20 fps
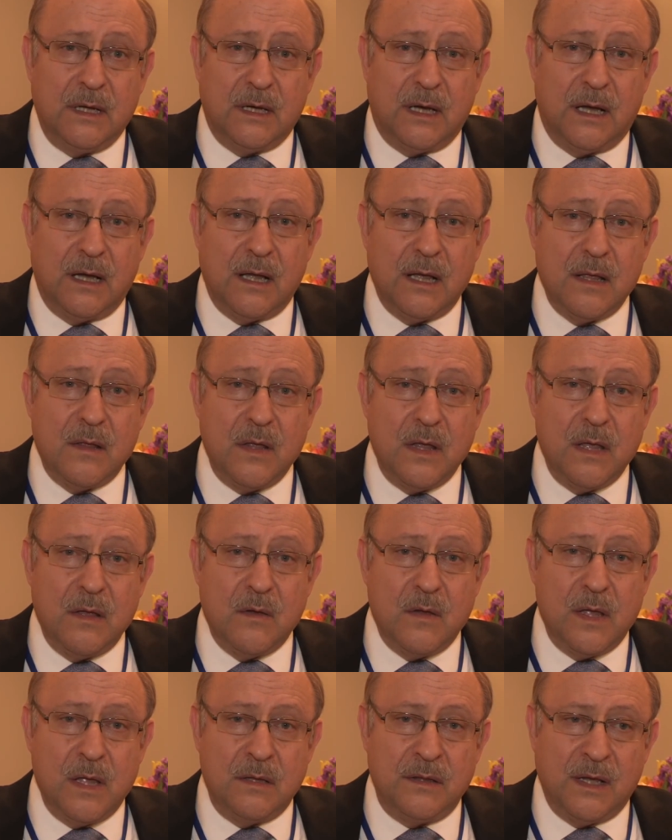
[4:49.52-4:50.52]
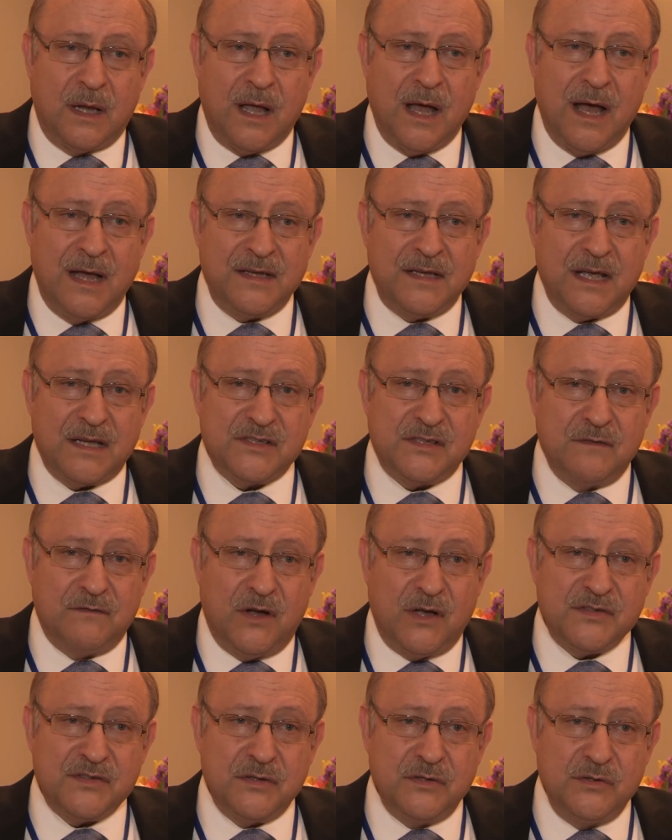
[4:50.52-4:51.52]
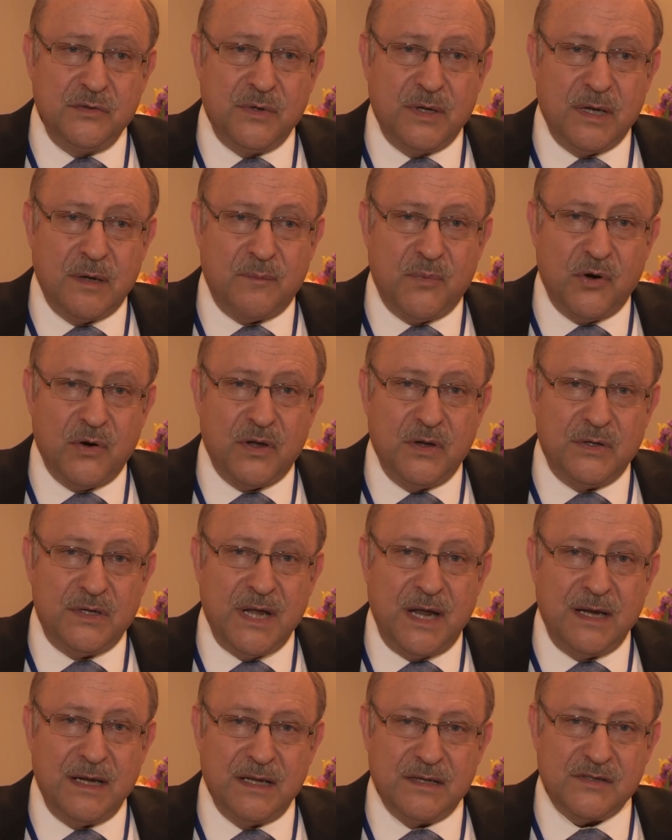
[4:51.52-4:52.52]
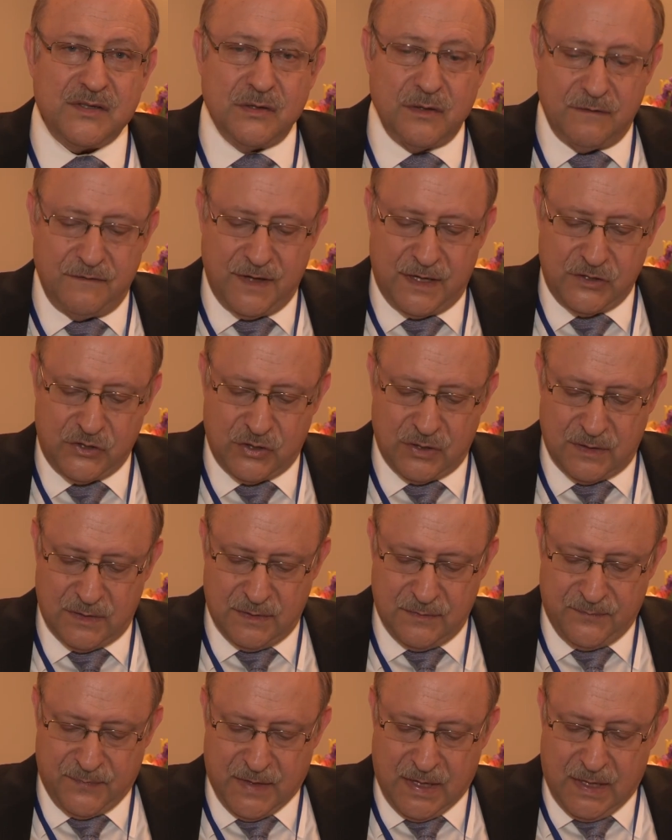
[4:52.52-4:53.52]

uh, in the context of also doing a percutaneous intervention